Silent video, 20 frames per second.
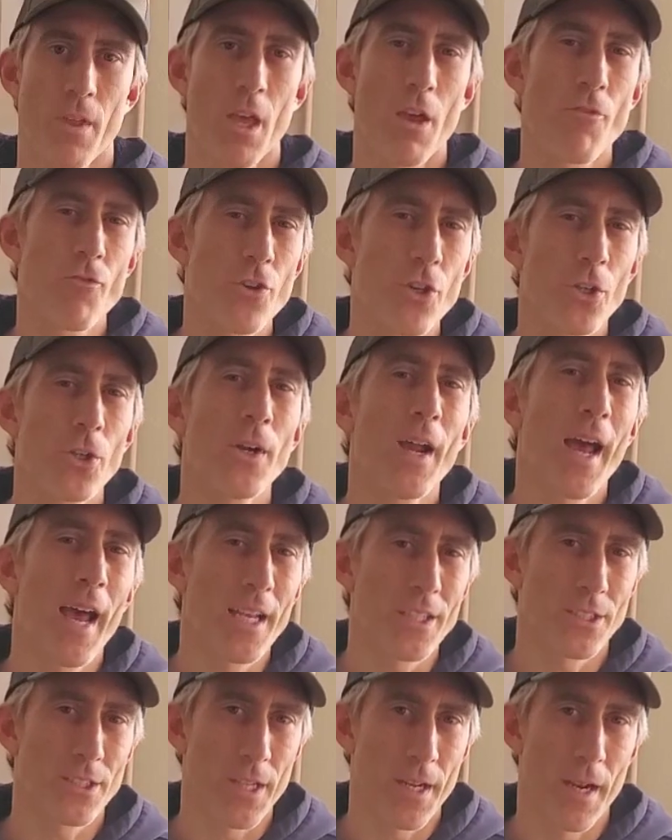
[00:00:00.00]
If you're
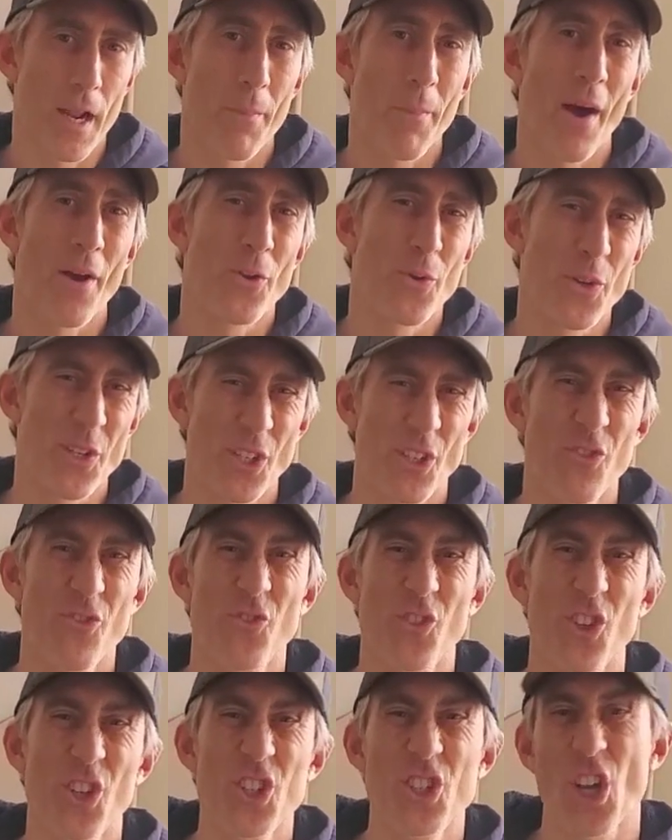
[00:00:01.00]
hesitant about doing your
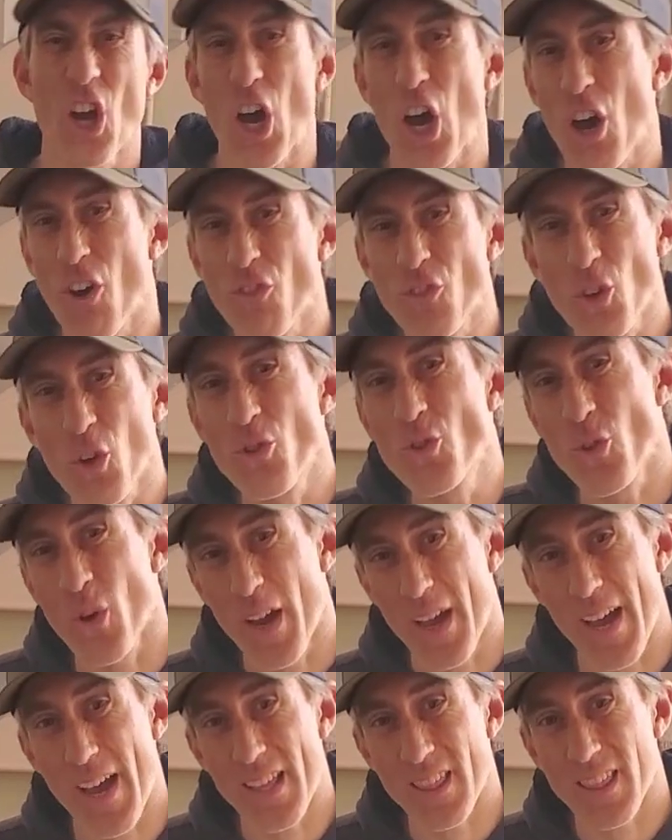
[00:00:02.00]
first off-road
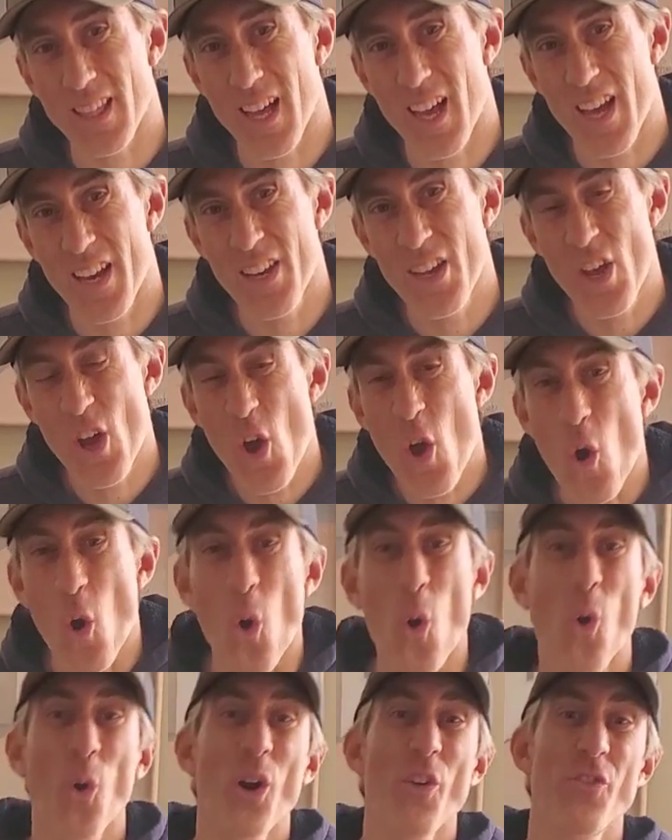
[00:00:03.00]
triathlon,
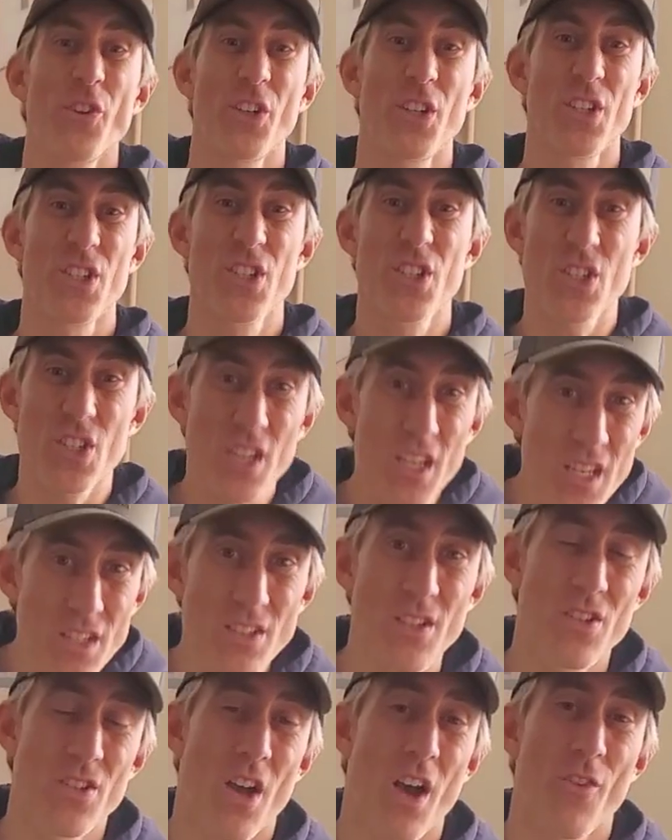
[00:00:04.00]
or if you're a
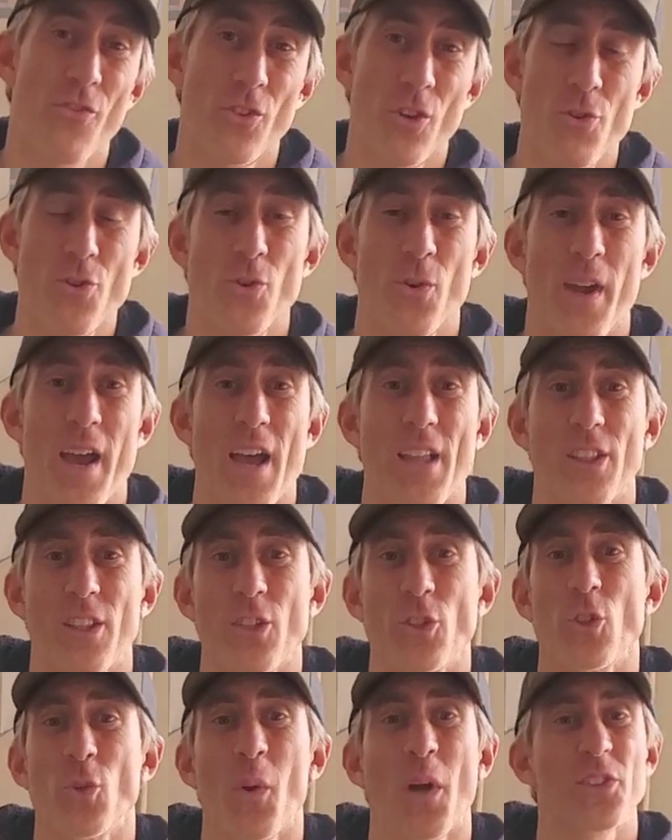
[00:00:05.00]
seasoned off-road
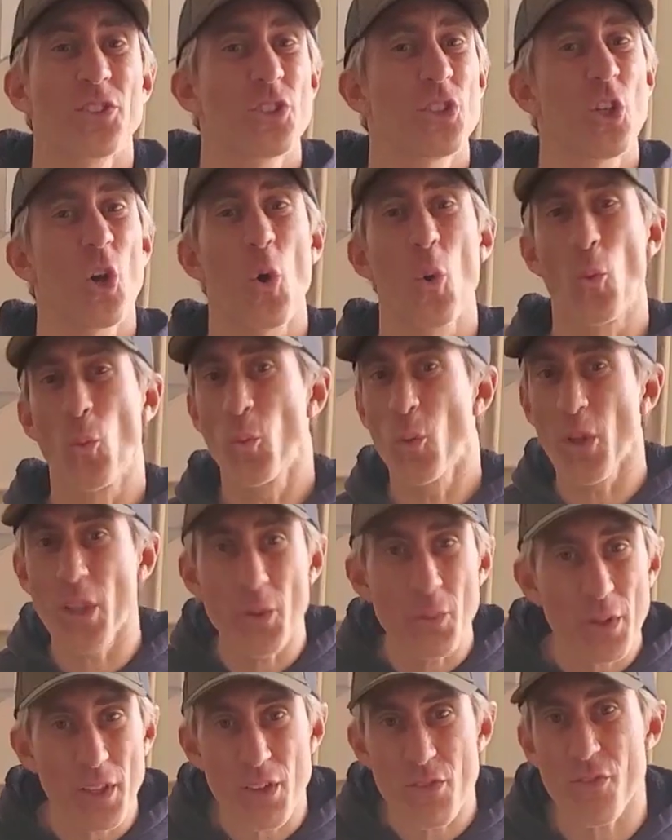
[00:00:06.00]
triathlete who wants to go really,
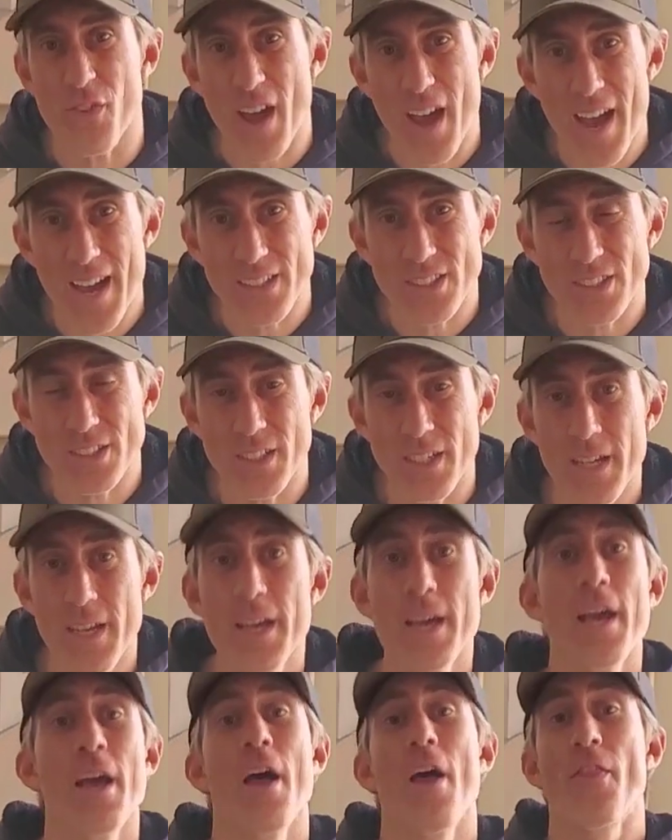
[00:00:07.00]
really fast,
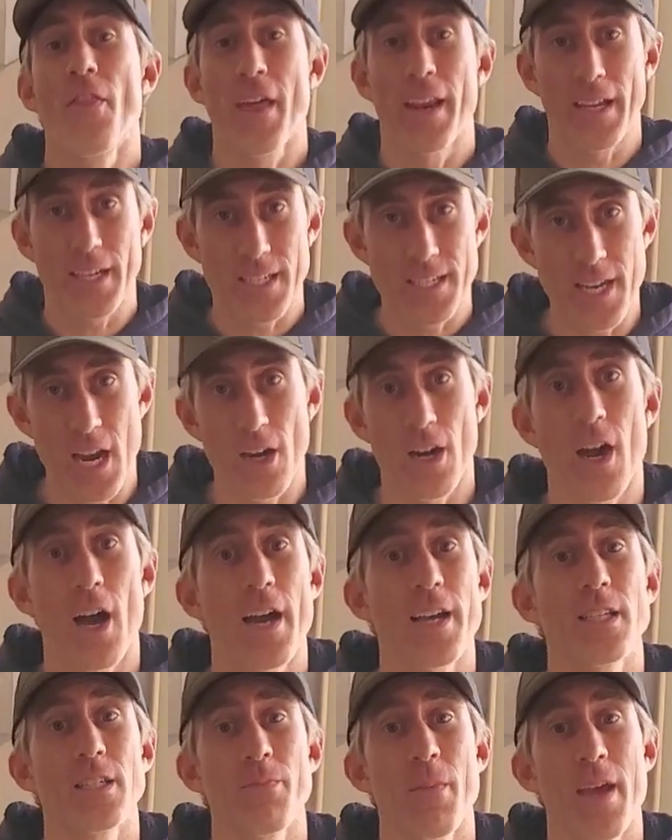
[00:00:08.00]
then Xterra
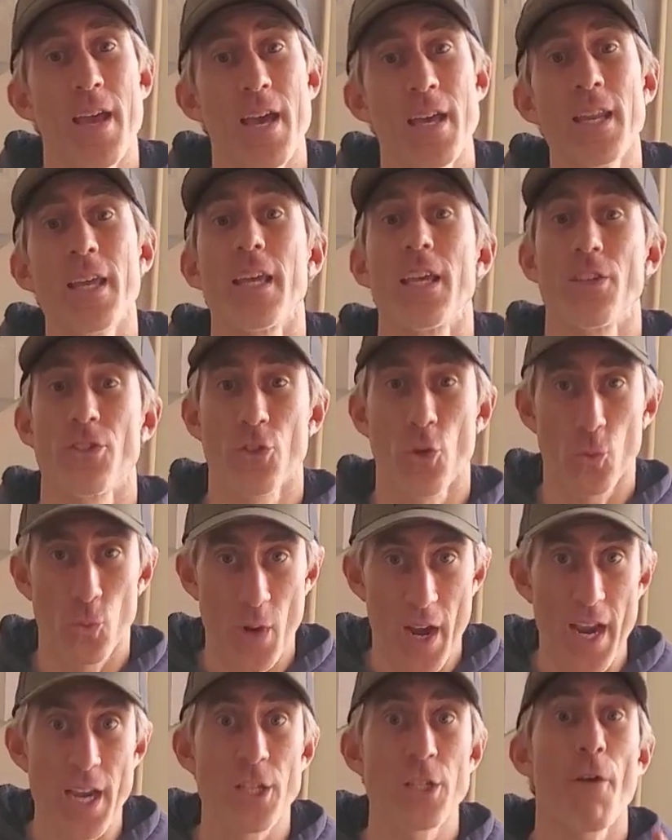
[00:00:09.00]
Iceman is the
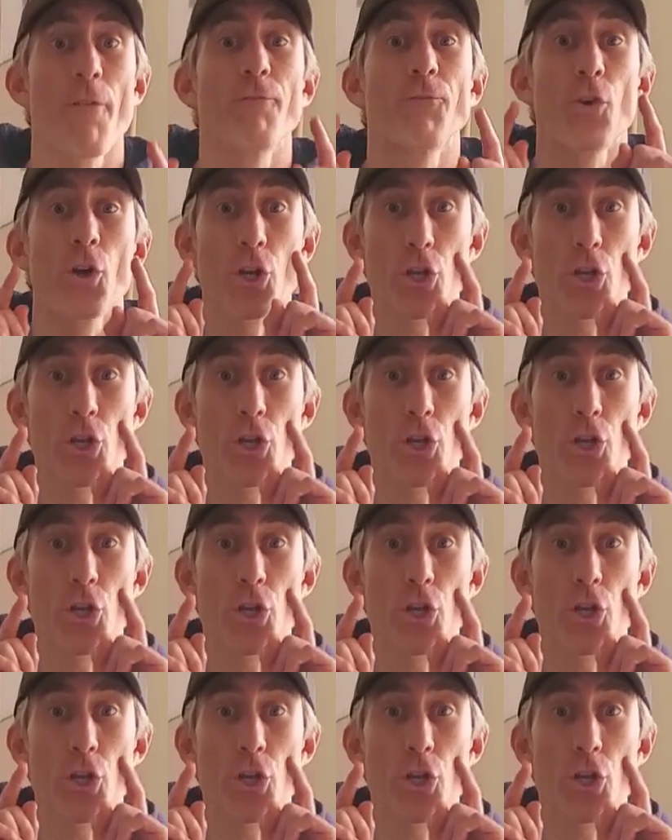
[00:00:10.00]
race for